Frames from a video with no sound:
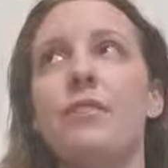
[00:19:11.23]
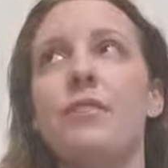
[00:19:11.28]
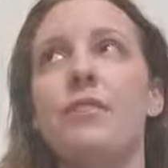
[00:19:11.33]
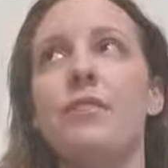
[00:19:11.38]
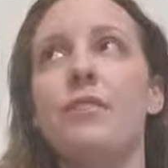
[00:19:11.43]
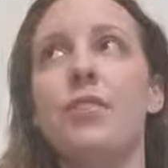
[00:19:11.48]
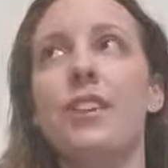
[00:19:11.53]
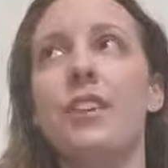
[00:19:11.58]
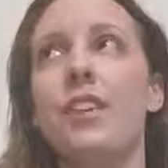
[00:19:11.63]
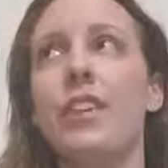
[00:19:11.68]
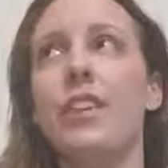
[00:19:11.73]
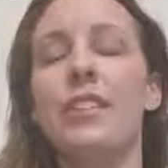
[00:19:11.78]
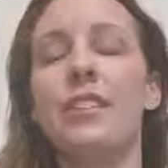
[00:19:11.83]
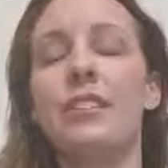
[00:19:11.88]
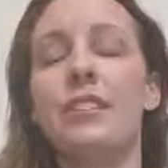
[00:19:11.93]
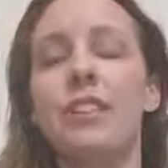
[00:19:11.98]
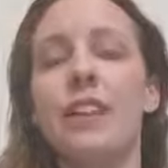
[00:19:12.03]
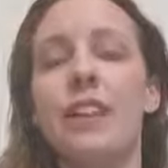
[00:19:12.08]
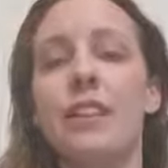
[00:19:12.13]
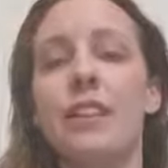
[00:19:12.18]
working on a
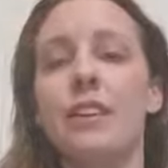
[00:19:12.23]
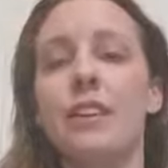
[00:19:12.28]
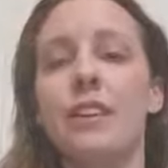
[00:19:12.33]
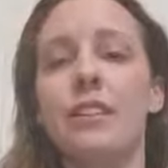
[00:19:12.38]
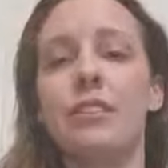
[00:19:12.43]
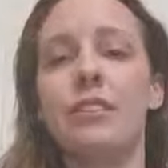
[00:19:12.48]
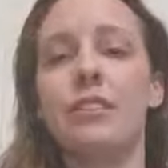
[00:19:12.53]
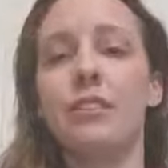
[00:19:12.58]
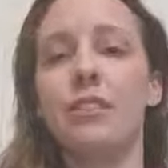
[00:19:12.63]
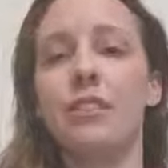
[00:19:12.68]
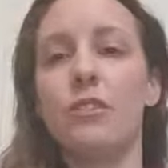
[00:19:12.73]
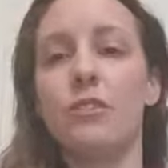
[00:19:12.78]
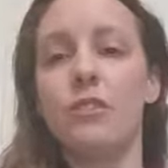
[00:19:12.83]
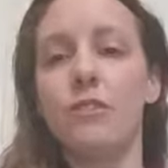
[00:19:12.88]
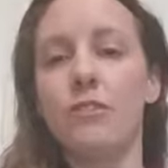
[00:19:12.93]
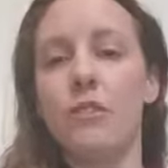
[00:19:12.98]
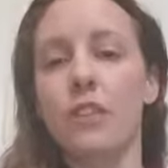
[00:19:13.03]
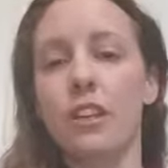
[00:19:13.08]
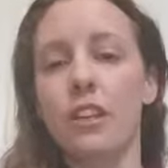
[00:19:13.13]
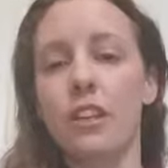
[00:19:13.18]
side hustle,
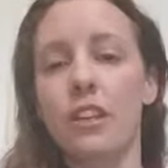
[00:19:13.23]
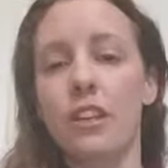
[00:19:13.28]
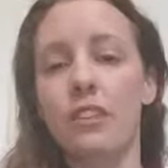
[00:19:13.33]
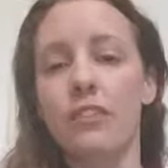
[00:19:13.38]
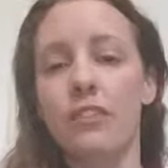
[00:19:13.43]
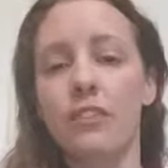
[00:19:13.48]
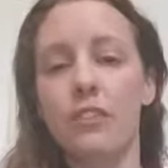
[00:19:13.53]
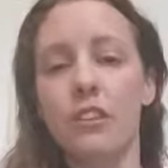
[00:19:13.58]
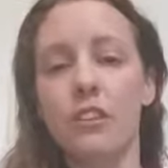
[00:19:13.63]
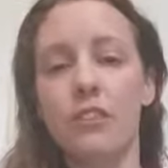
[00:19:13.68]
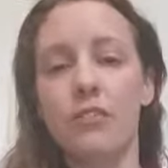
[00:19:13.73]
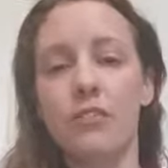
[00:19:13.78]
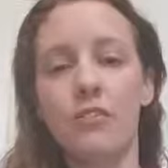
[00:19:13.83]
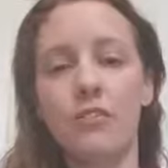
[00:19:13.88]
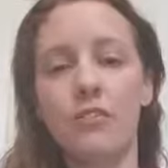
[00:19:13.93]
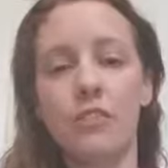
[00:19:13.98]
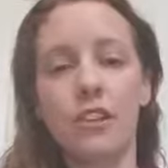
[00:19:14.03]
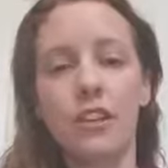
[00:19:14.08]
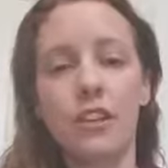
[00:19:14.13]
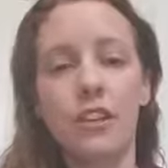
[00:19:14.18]
or working on your
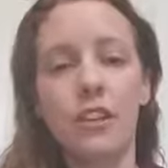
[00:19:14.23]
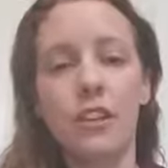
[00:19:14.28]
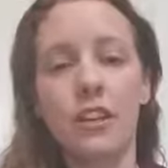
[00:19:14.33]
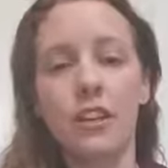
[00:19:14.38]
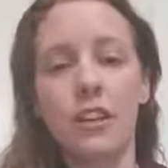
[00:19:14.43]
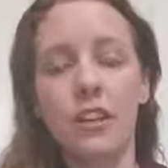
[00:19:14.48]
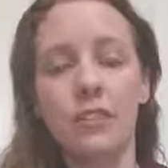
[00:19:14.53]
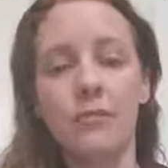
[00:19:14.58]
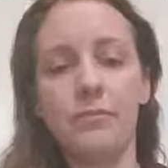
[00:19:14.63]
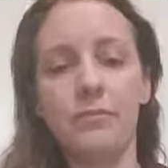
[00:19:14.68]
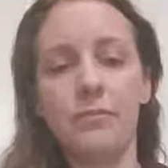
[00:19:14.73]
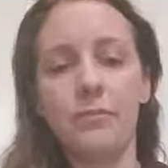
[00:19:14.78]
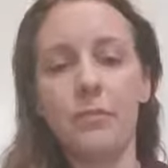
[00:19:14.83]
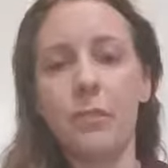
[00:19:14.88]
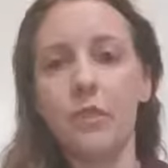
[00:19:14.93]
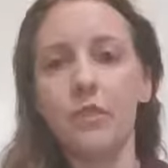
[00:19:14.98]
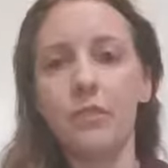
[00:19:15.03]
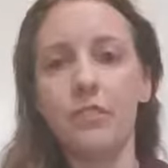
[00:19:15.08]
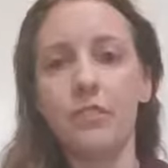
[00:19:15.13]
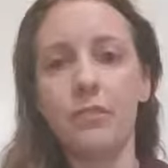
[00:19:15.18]
own
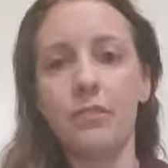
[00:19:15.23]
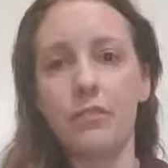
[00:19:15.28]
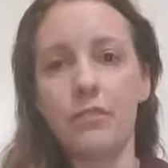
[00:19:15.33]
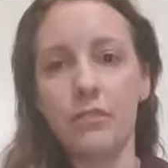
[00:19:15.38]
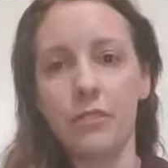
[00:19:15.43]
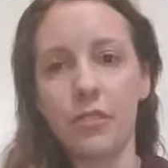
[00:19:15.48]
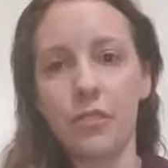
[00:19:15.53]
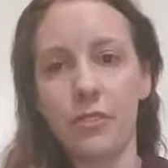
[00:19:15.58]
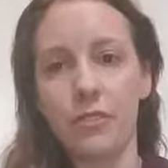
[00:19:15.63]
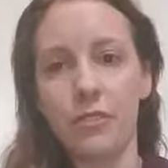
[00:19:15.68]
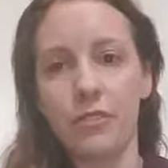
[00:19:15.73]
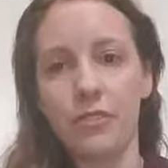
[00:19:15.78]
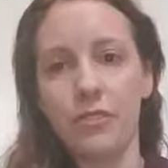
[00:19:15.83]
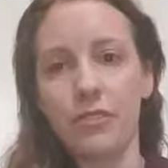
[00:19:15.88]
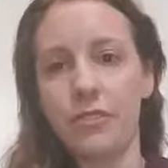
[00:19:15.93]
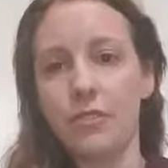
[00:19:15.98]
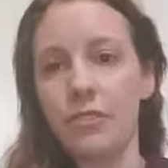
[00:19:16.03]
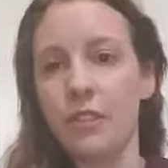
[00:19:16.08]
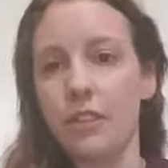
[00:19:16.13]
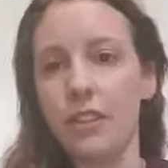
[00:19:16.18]
personal growth,
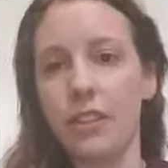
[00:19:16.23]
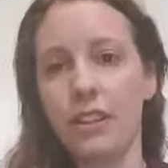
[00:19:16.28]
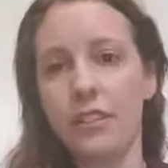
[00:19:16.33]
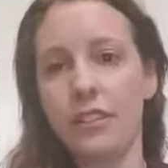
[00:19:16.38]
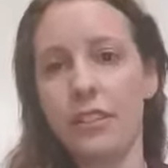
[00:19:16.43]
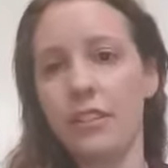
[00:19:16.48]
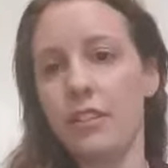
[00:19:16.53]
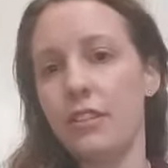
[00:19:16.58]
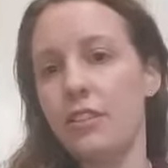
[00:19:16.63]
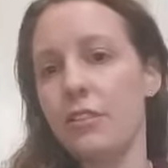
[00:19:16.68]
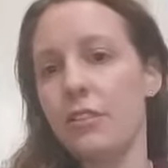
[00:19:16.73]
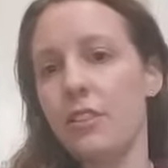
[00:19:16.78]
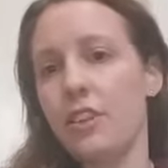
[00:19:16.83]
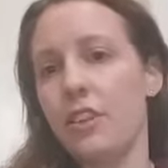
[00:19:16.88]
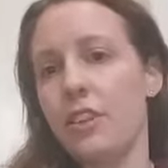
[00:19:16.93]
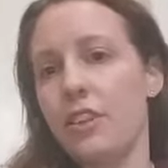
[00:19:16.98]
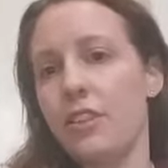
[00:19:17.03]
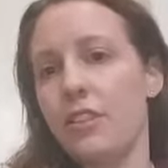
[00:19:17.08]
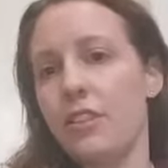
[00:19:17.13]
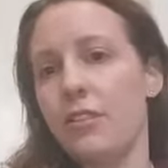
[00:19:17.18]
learning
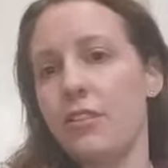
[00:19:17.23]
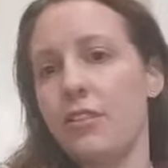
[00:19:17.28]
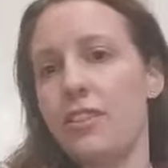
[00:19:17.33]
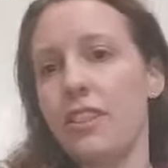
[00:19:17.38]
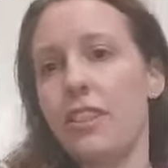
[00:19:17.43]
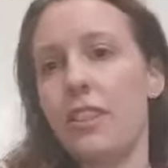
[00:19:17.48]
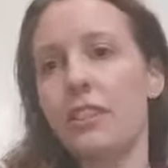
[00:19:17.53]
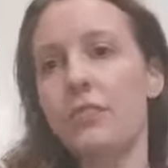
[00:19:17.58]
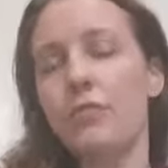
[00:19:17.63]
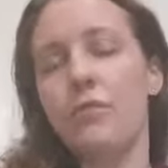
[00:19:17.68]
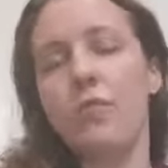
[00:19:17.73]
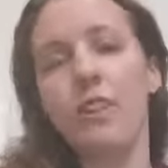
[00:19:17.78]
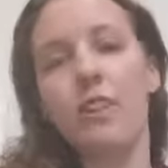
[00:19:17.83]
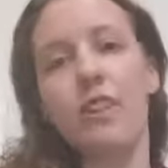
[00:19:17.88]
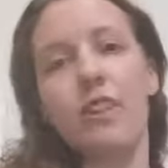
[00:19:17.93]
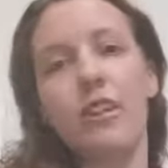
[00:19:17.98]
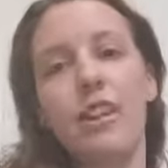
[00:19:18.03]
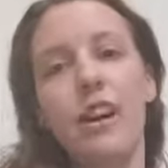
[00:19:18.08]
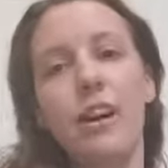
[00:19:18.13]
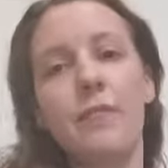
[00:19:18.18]
new things,
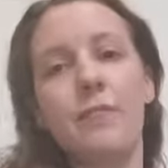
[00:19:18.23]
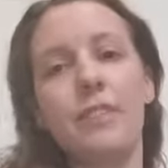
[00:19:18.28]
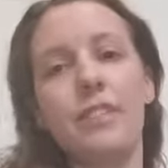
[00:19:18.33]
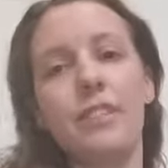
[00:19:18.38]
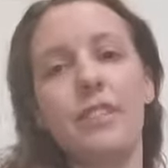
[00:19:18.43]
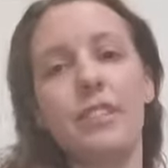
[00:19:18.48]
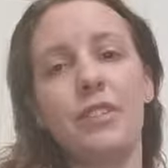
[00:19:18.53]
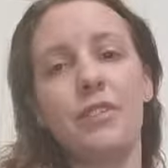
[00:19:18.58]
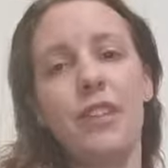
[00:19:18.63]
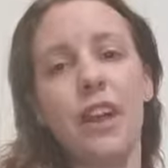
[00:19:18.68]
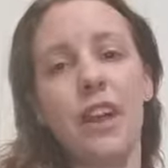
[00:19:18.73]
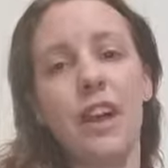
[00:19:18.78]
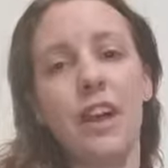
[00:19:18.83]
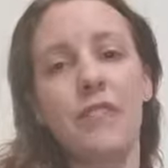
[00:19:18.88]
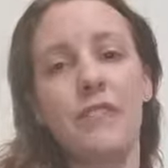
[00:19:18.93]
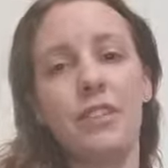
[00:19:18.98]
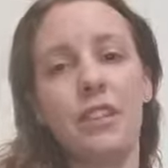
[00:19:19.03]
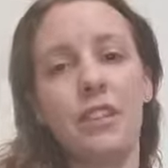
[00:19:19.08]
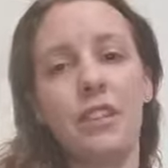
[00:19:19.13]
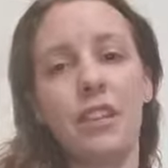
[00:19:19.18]
working on hobbies that you
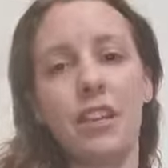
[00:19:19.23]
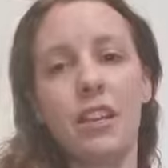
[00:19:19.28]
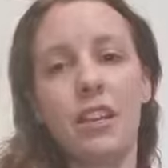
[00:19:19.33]
haven't